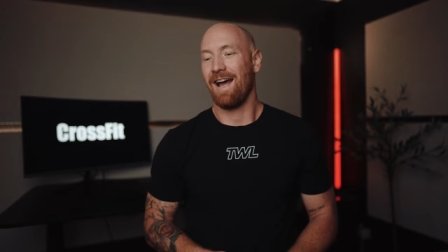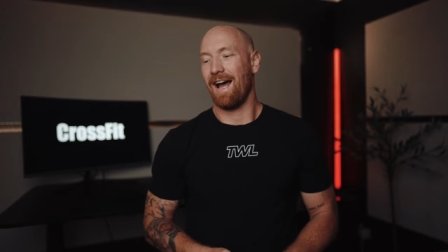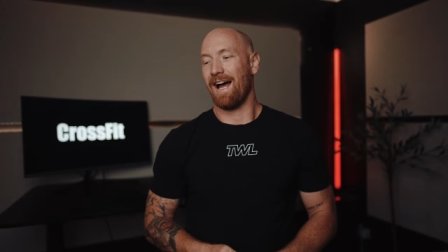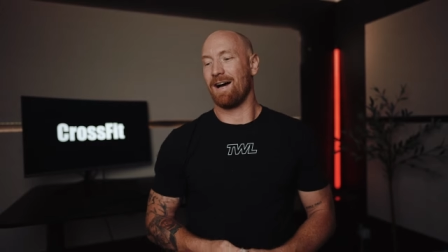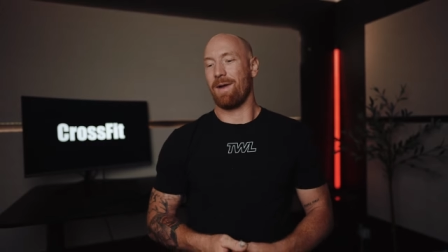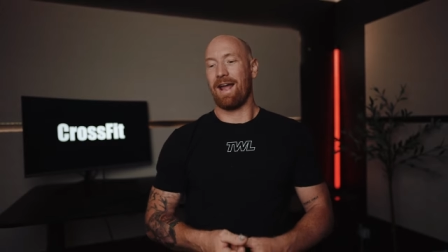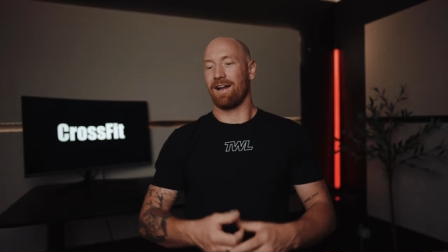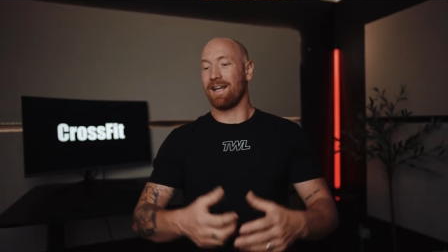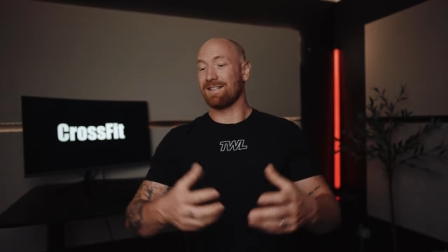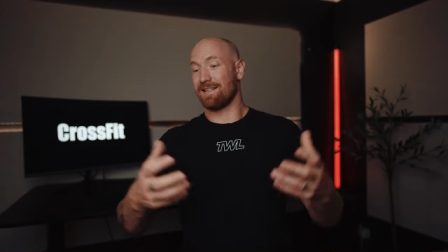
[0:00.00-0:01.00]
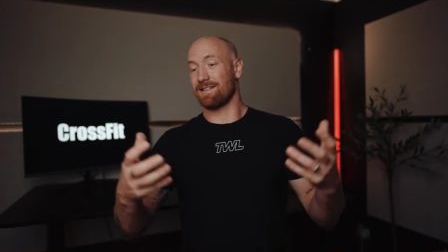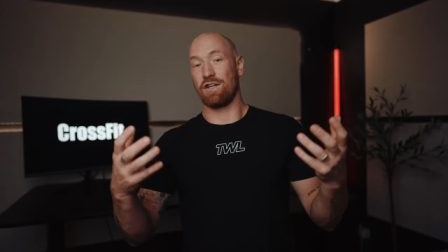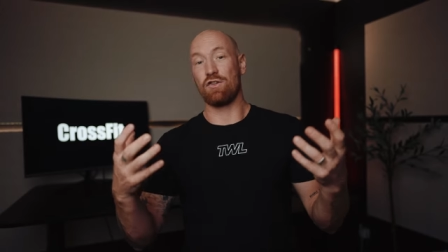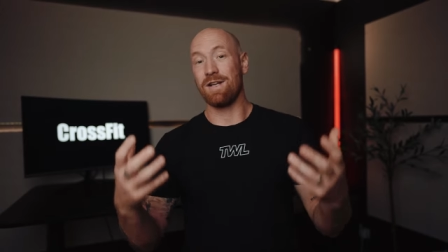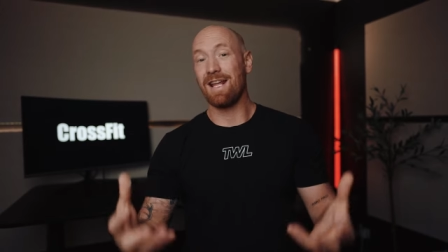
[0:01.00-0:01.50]
um, and I guess this is a
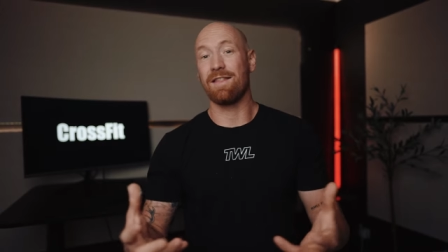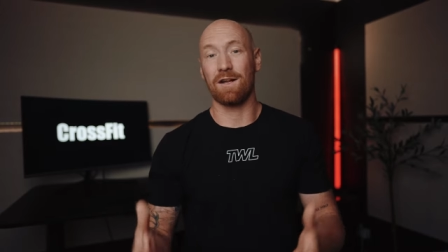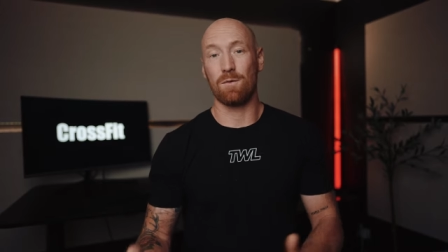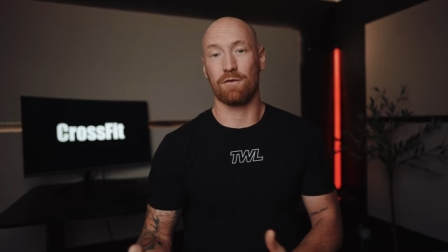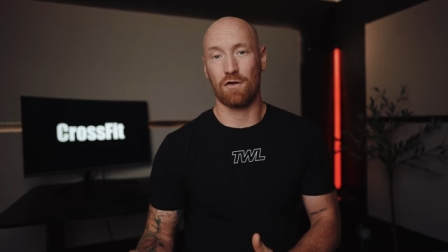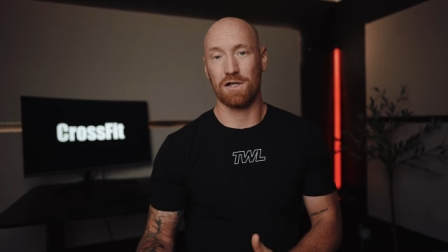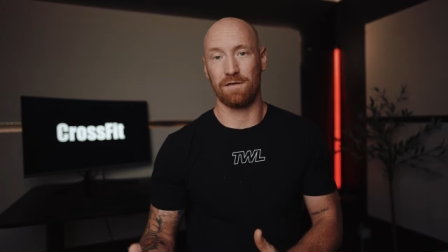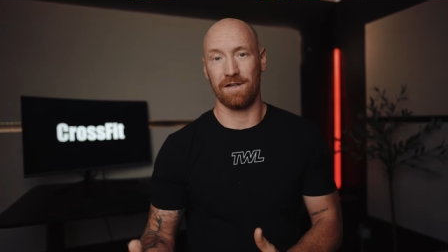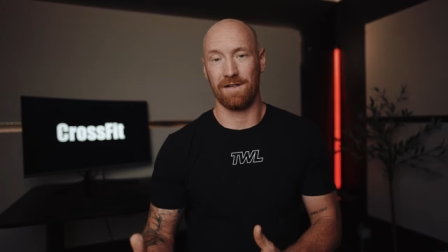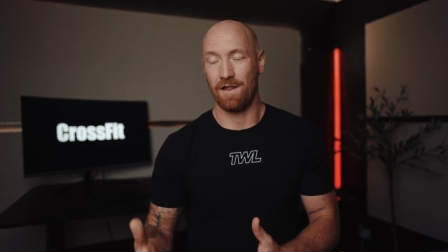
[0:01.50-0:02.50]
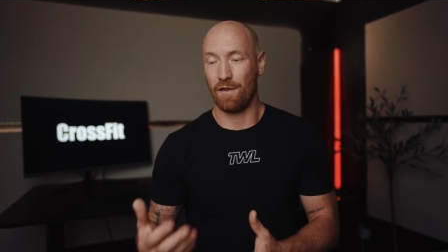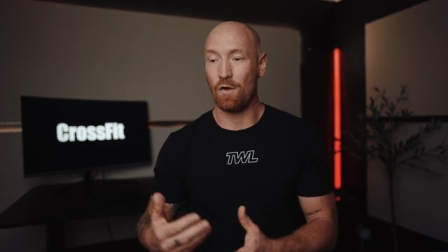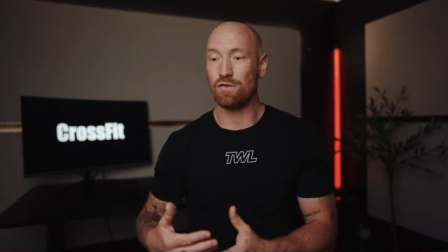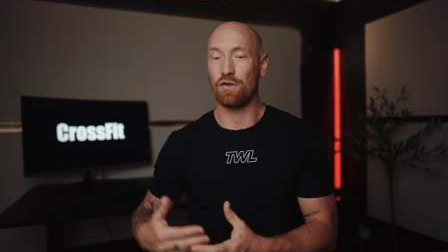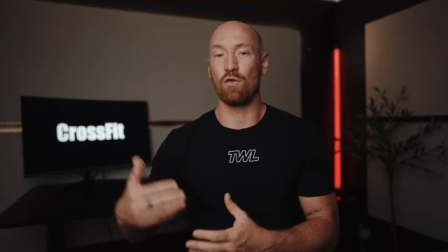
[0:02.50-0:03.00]
unique thing with CrossFit. Those who